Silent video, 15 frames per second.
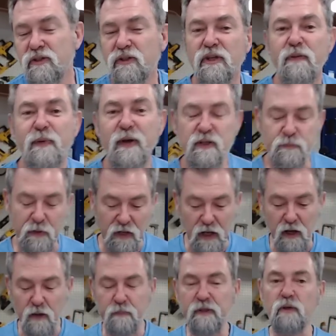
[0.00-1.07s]
to the bench
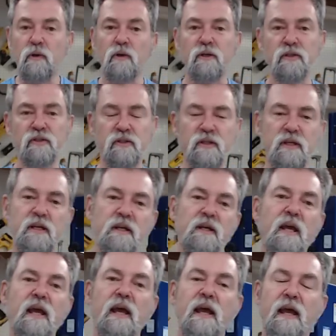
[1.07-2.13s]
below because
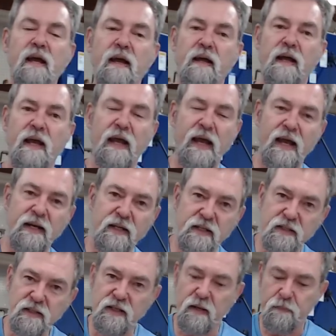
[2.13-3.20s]
the
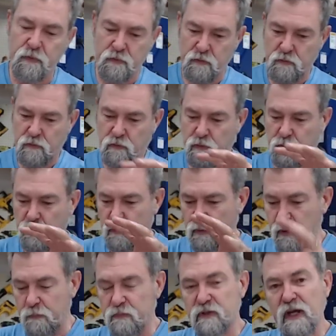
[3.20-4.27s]
anti-slip
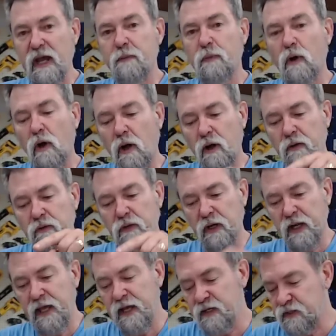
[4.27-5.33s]
grip tape on the
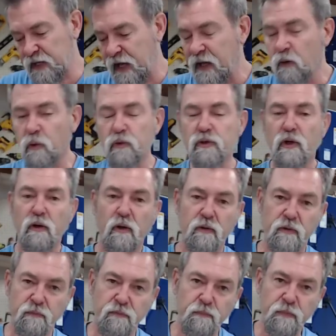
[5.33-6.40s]
legs and also
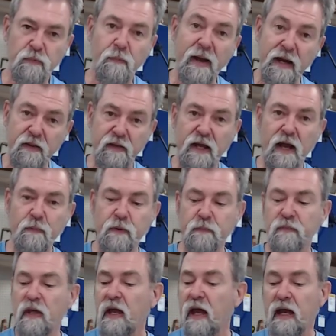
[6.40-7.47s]
along the back of the apron
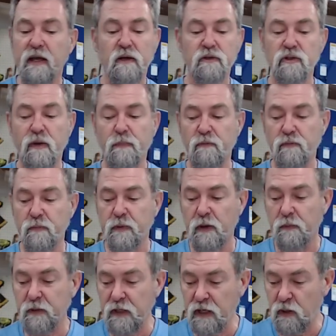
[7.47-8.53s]
are going to stop it from
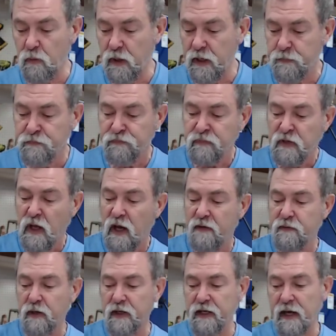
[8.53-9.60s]
going anywhere.
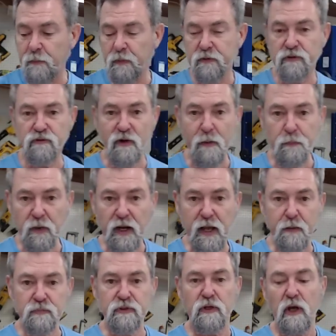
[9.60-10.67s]
I've got a couple of strap
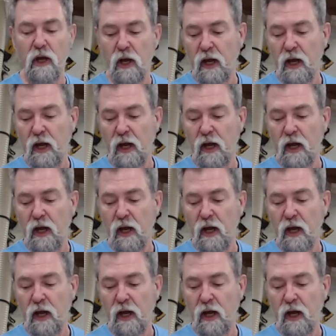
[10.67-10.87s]
clamps